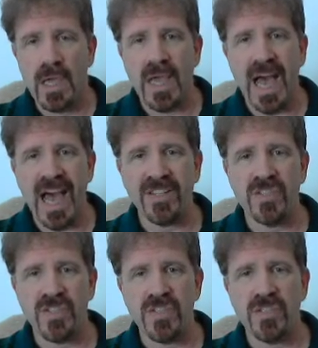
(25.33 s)

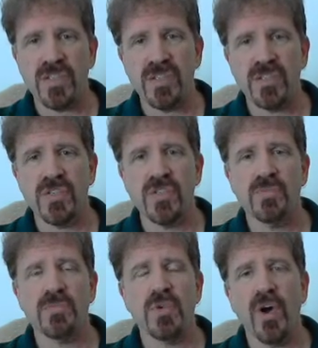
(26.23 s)
consciousness, as this is
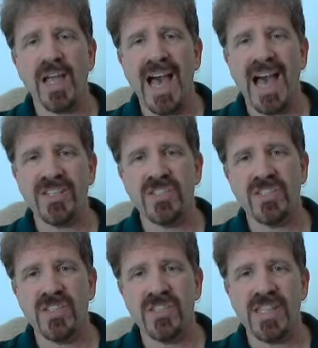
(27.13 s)
pure
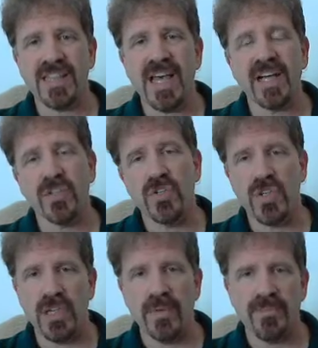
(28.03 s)
consciousness
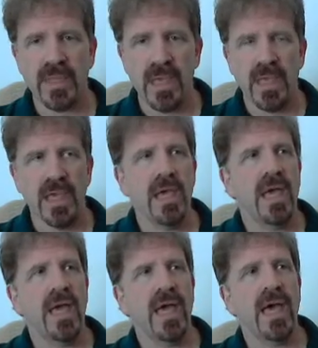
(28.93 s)
technology.
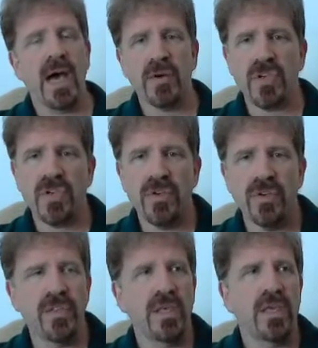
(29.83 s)
And I'll show
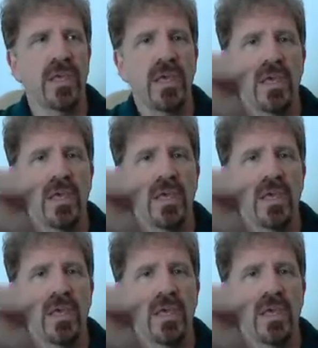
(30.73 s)
you the